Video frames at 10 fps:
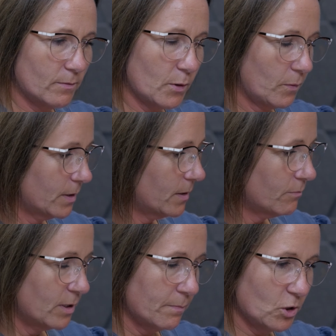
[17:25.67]
there was
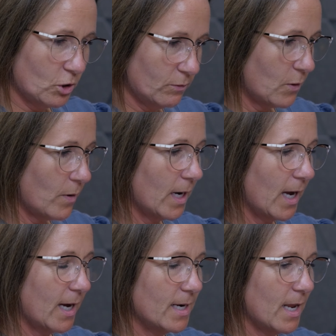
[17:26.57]
some issues going
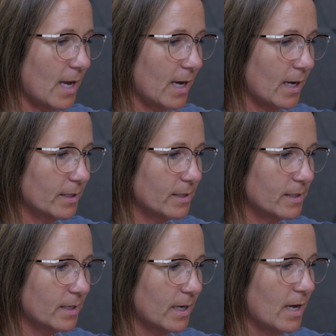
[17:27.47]
on, and